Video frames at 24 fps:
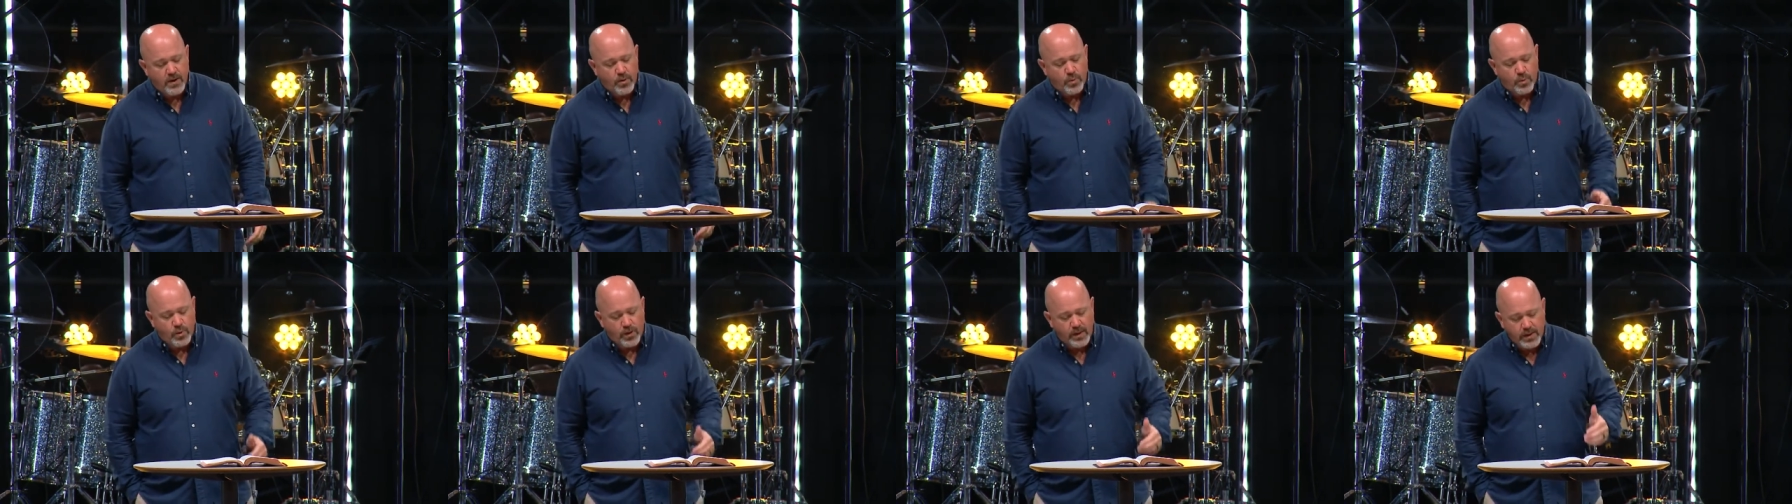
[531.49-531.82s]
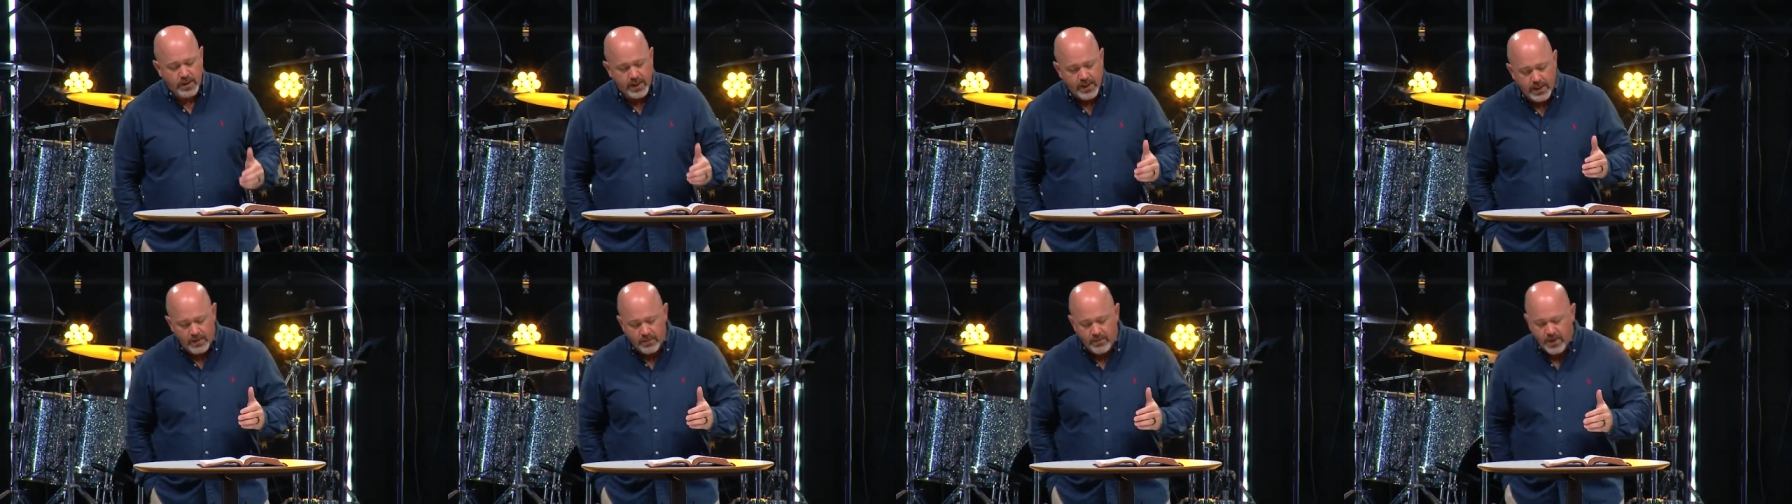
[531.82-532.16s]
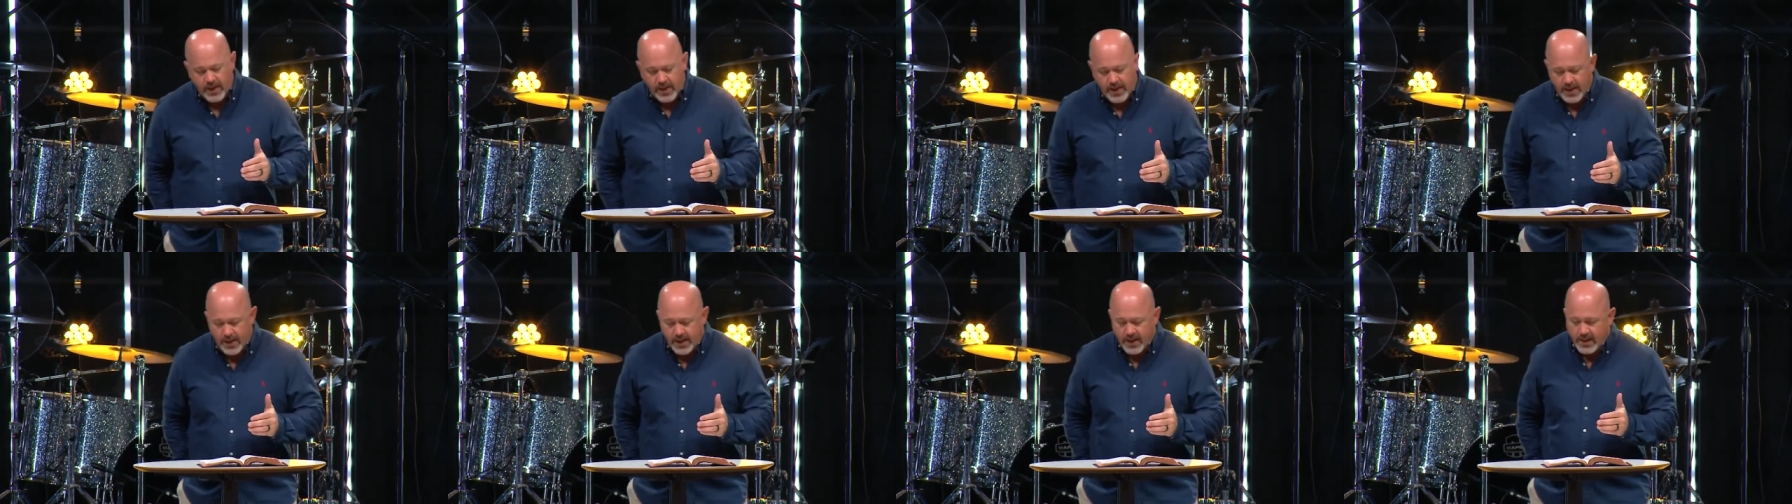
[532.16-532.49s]
We're
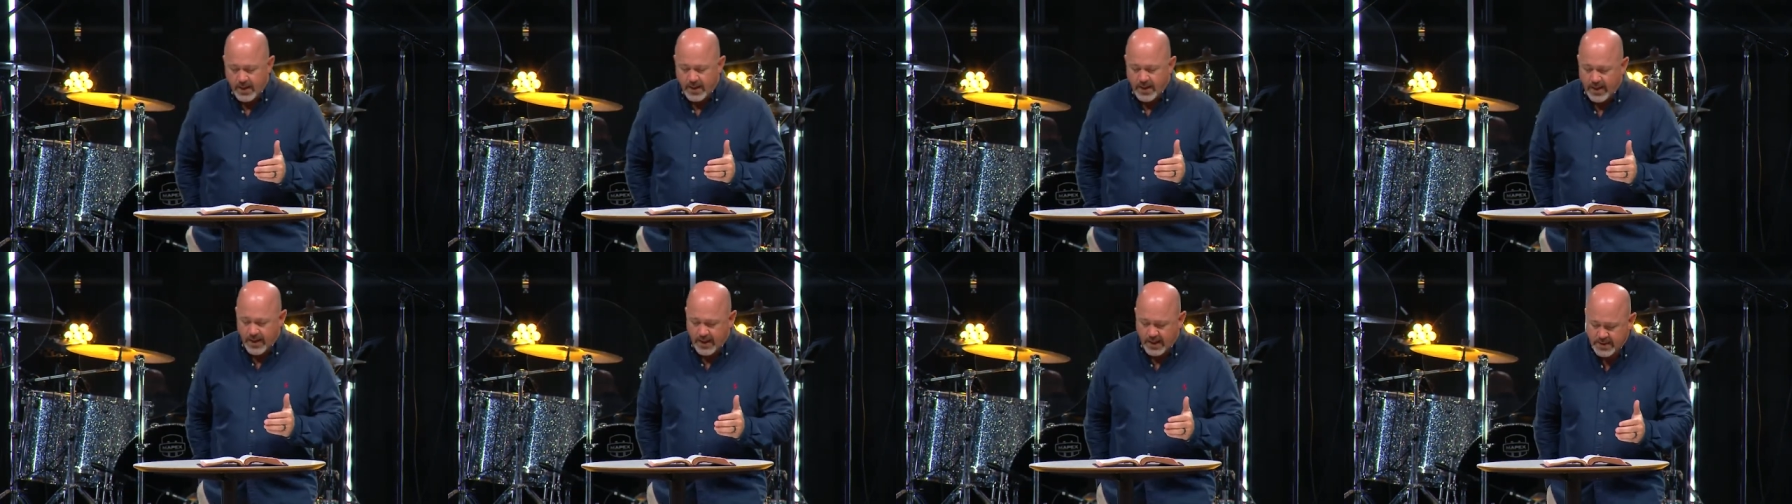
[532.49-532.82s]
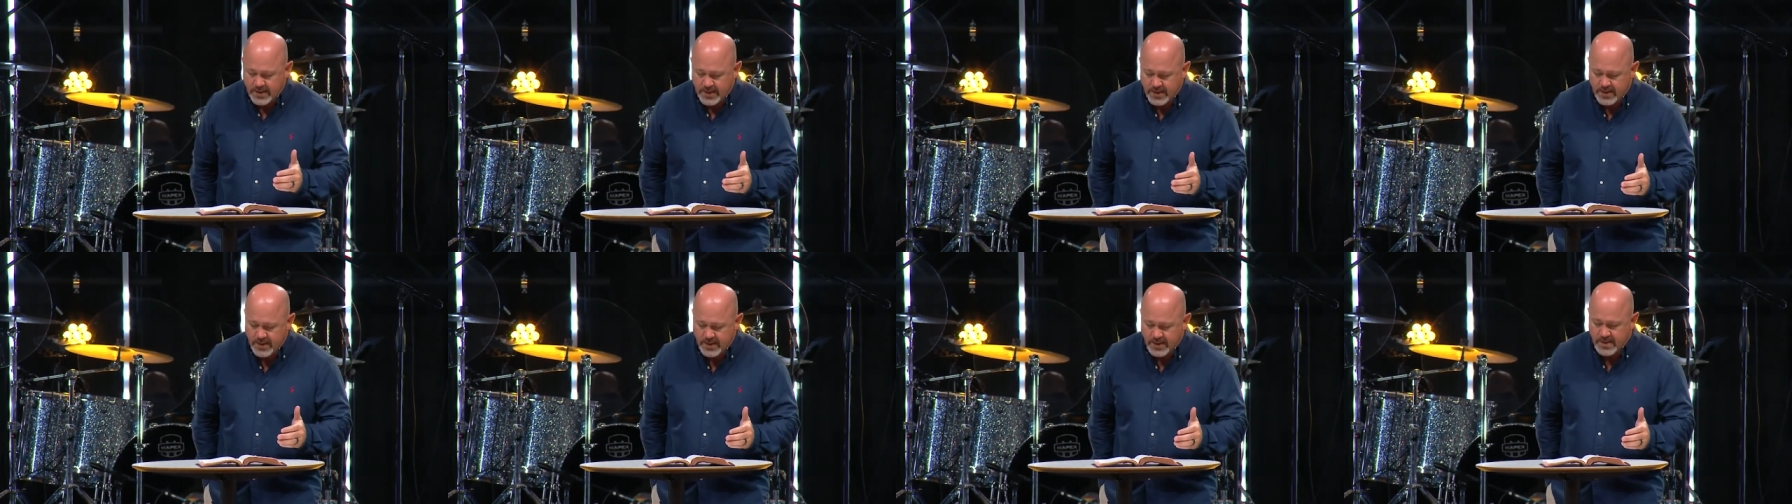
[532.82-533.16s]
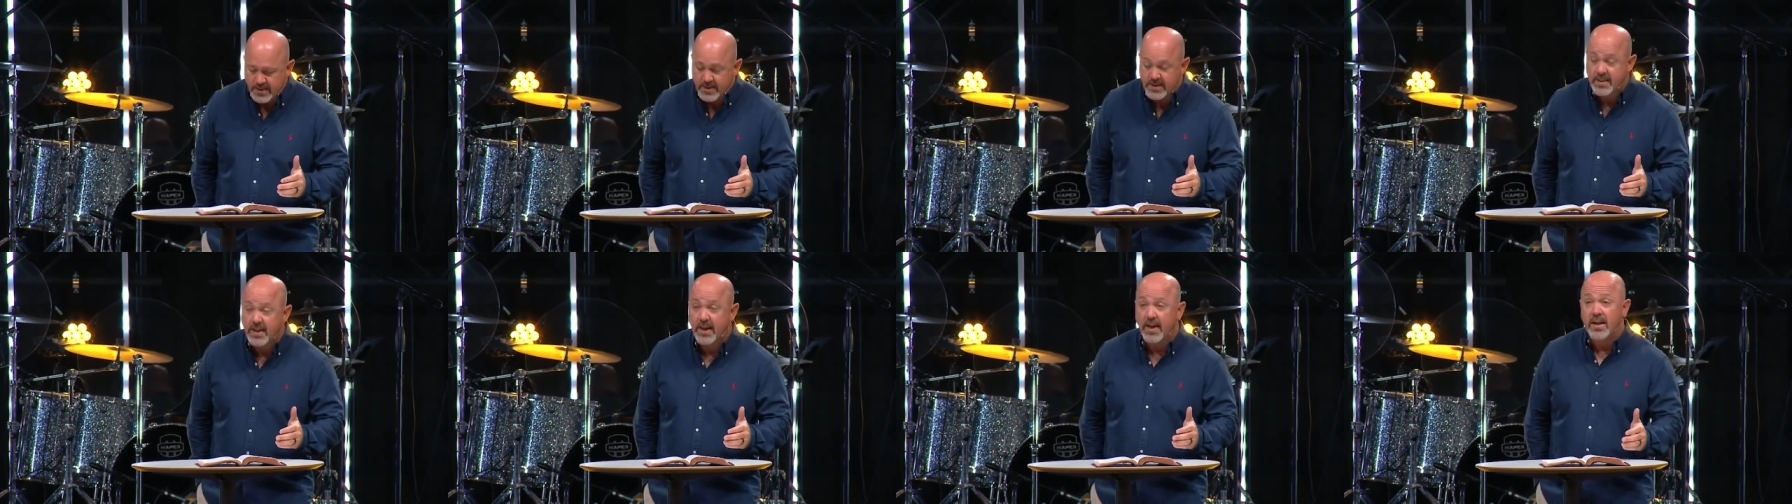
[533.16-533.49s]
living in a constant
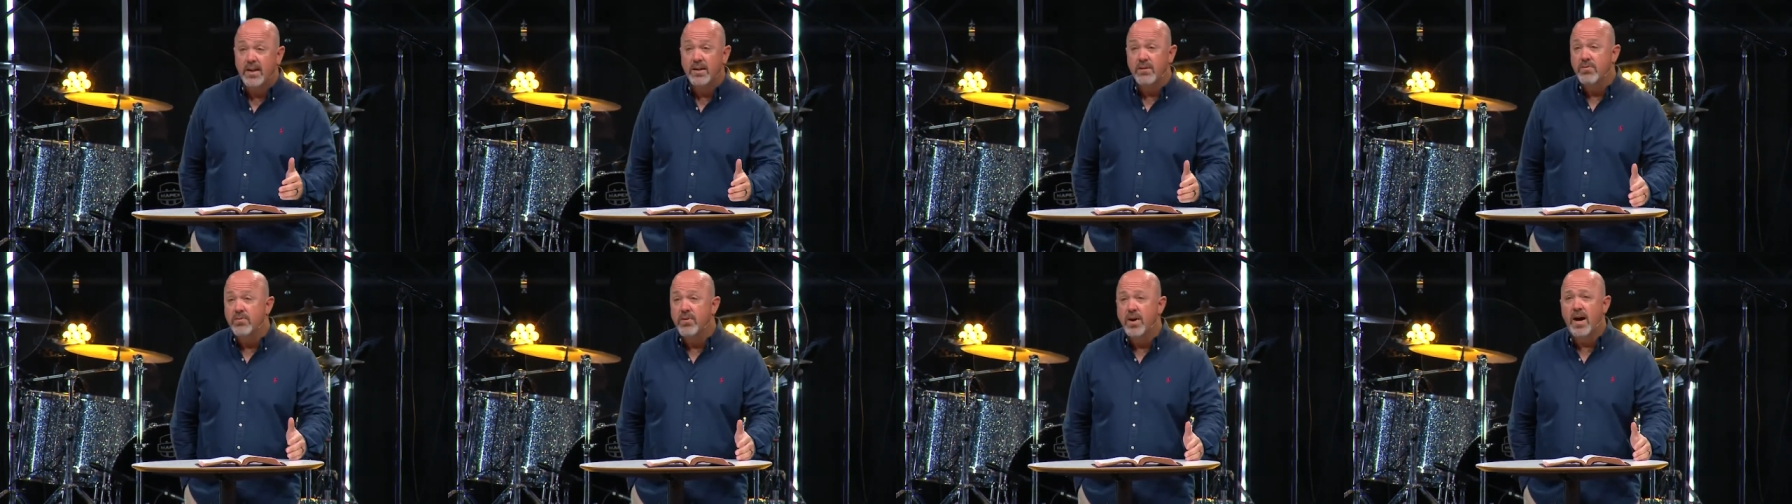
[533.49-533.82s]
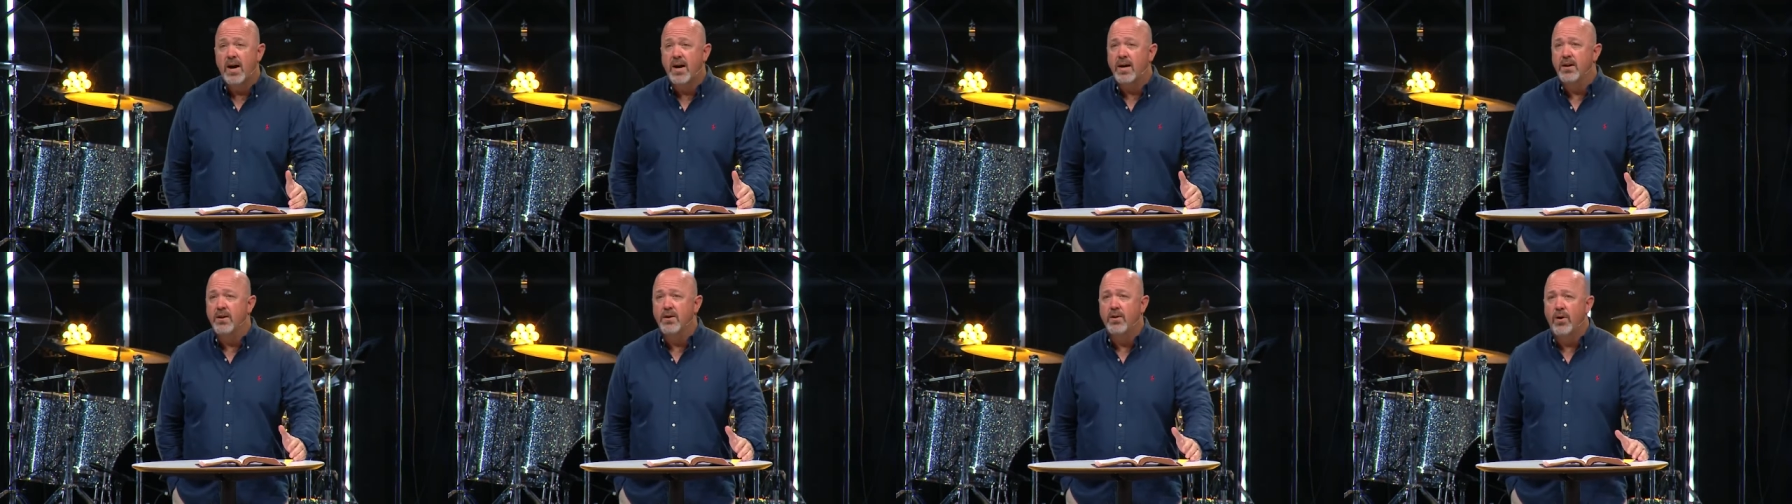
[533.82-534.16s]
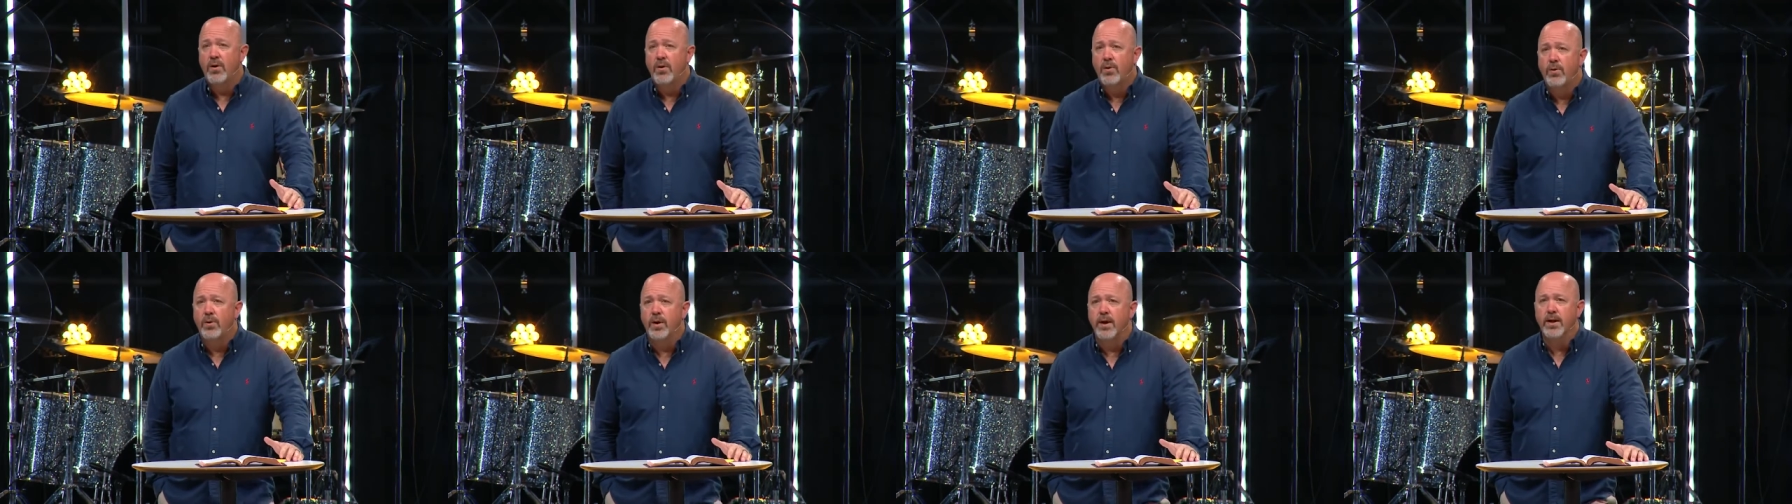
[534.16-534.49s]
state of not
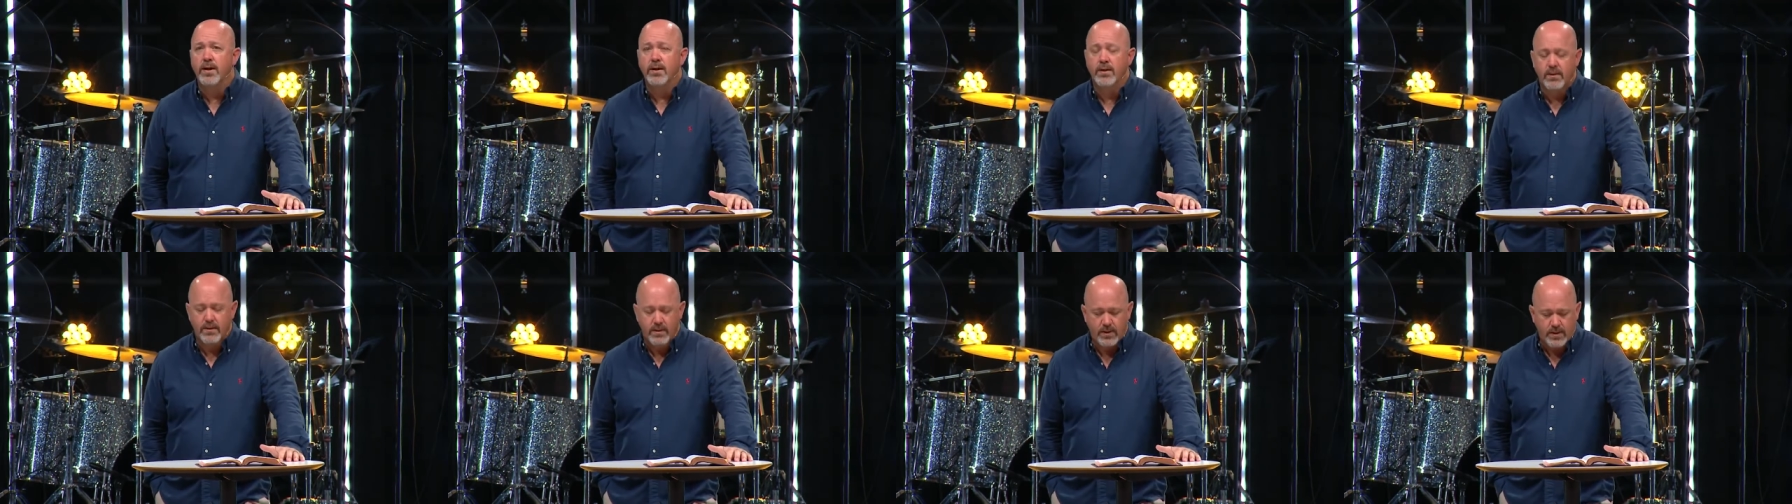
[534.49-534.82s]
knowing.